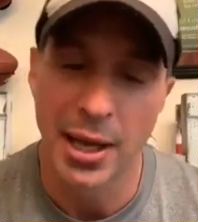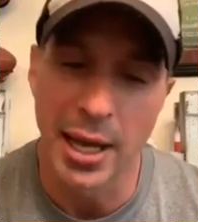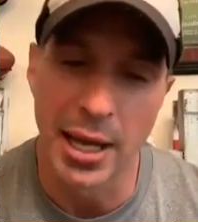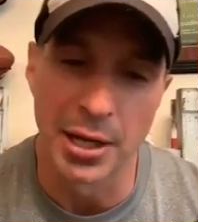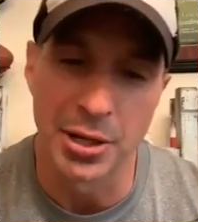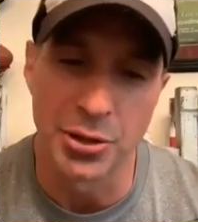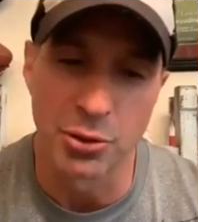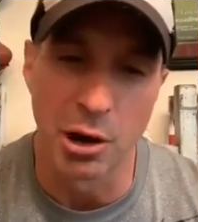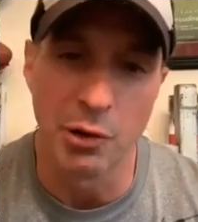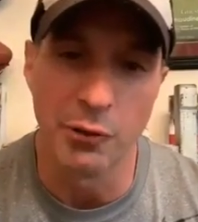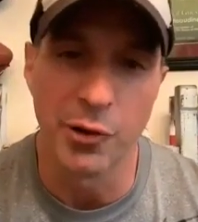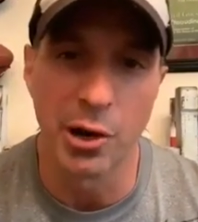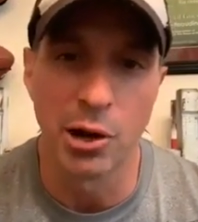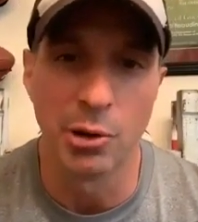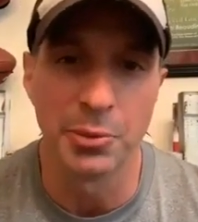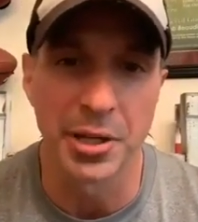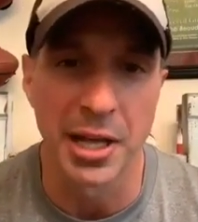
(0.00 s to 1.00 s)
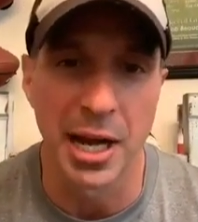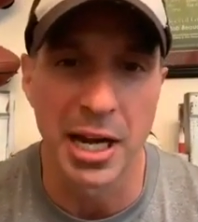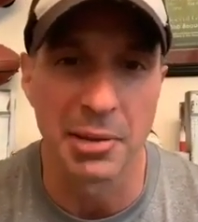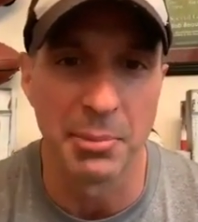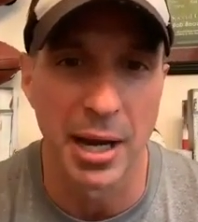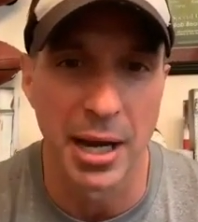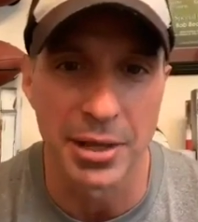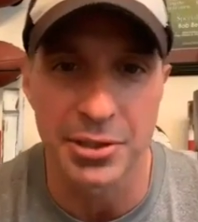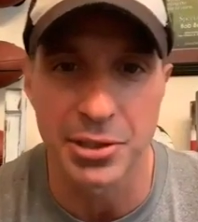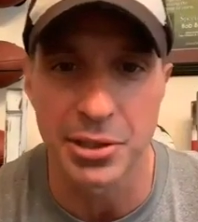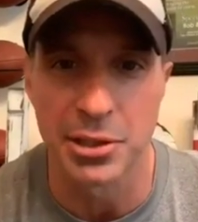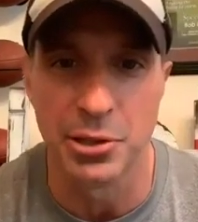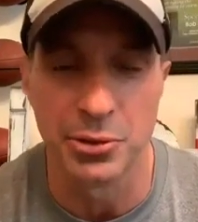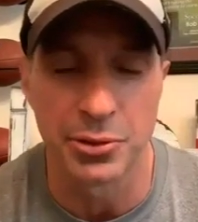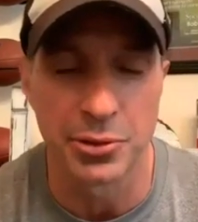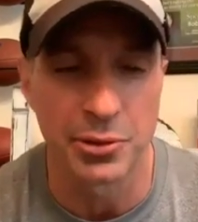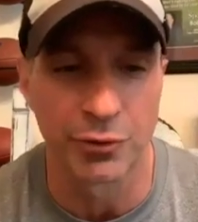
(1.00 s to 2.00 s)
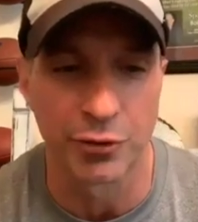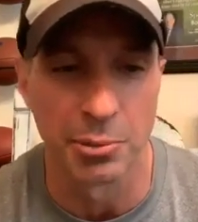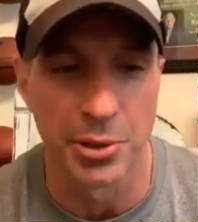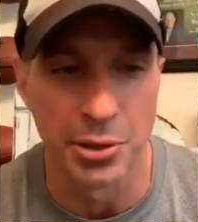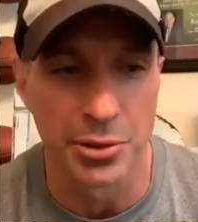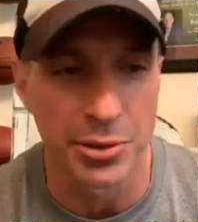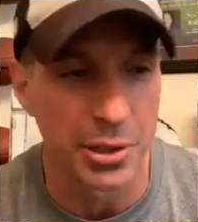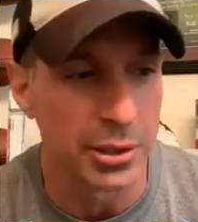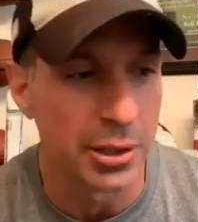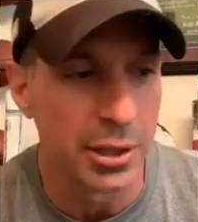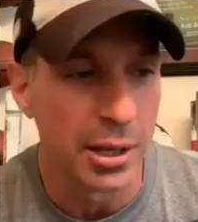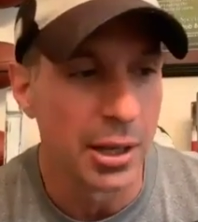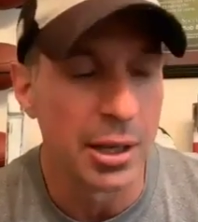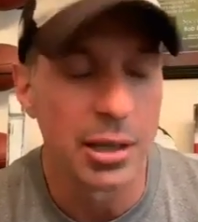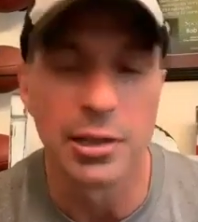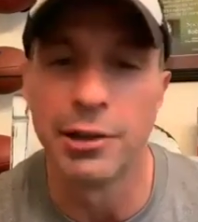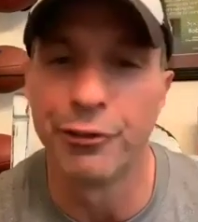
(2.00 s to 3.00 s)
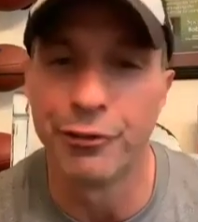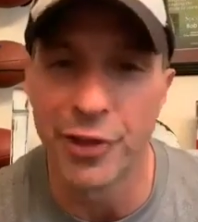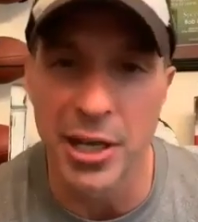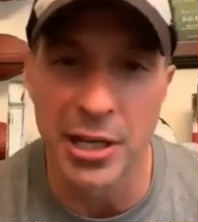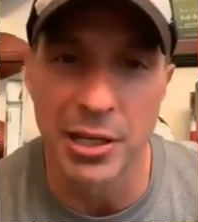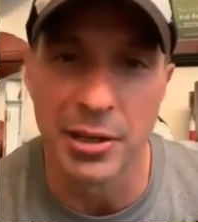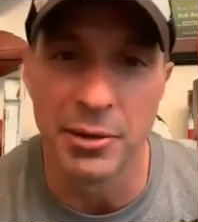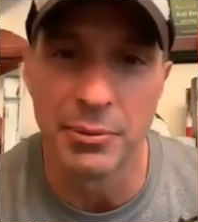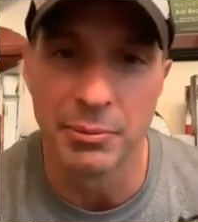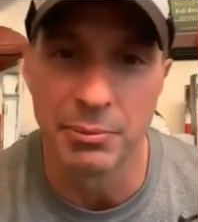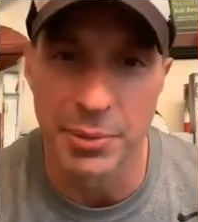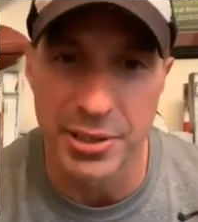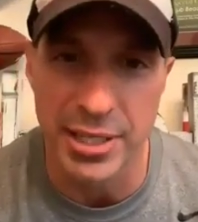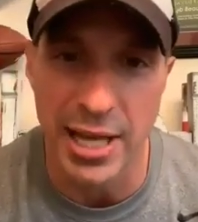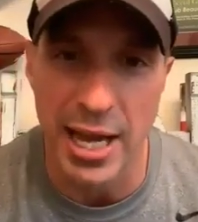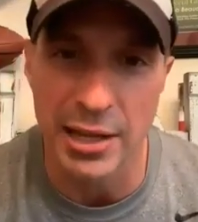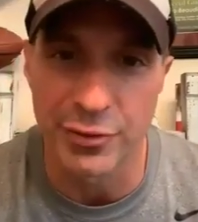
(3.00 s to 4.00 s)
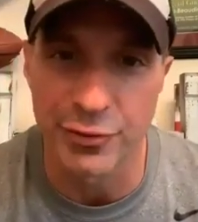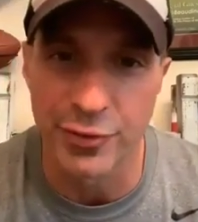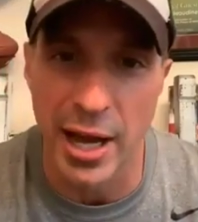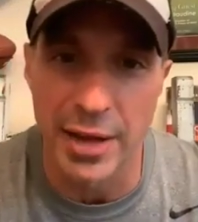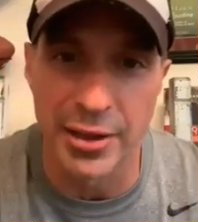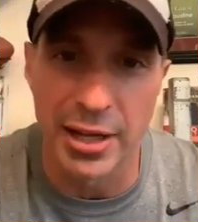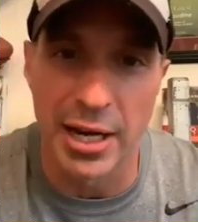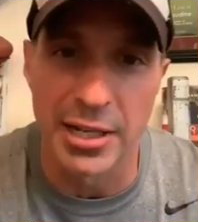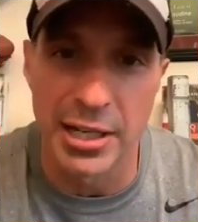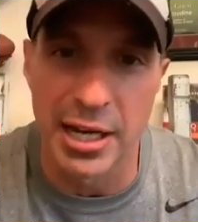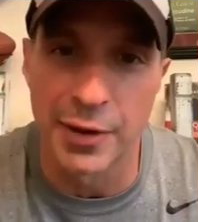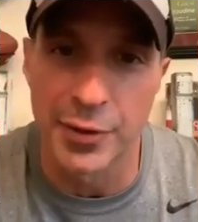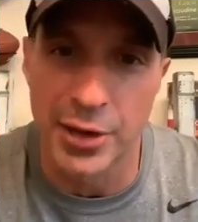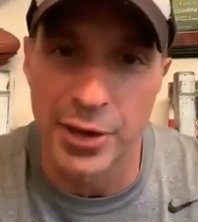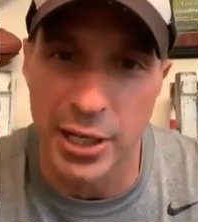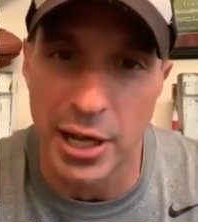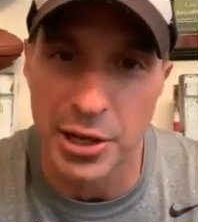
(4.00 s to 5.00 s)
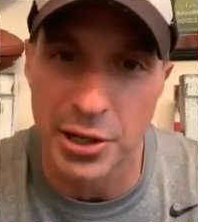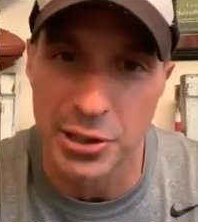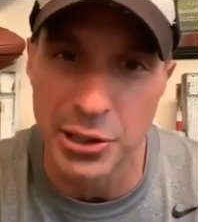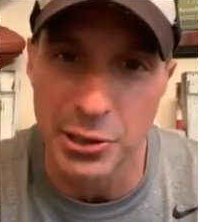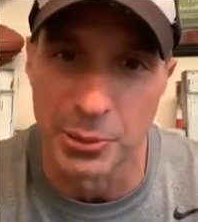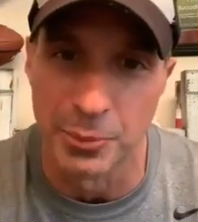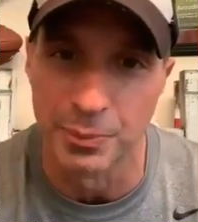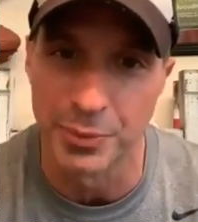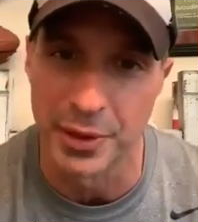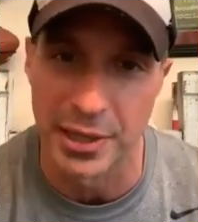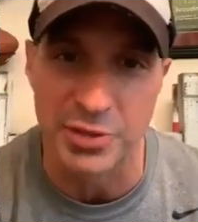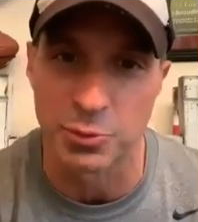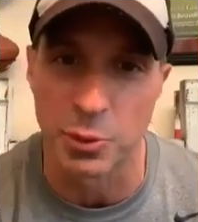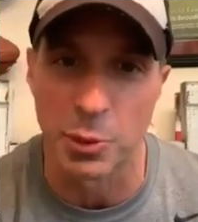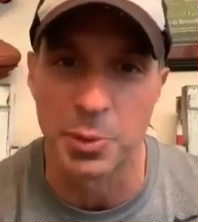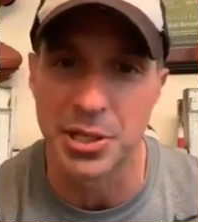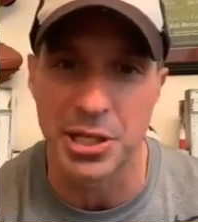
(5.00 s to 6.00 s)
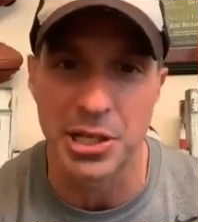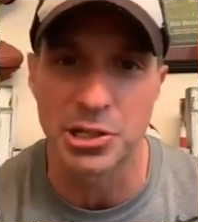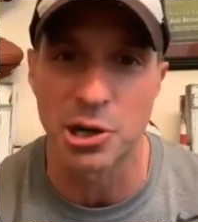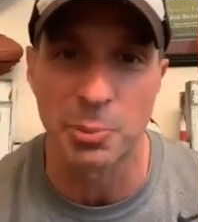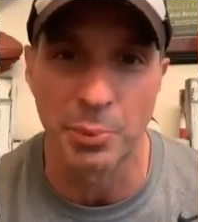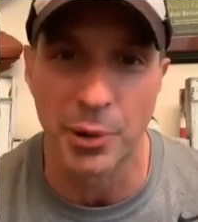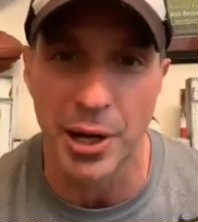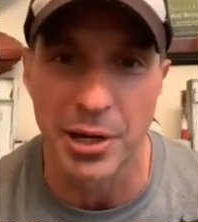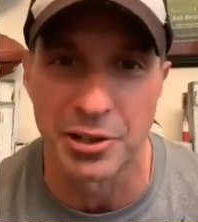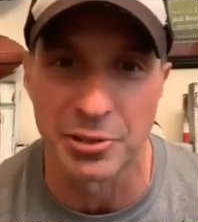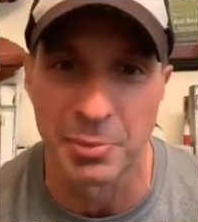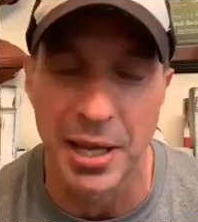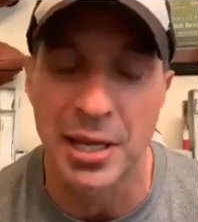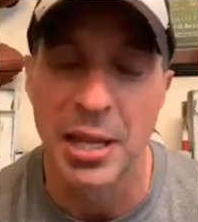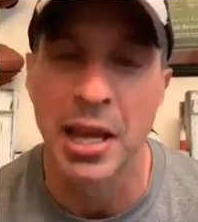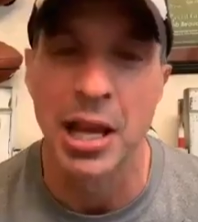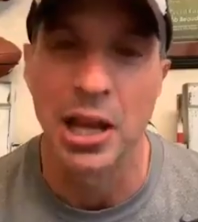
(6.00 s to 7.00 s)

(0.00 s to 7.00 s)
And I drove home the ninety miles to Houston, from Houston, defeated but satisfied that I did everything I could do. And that's what we teach our players, man.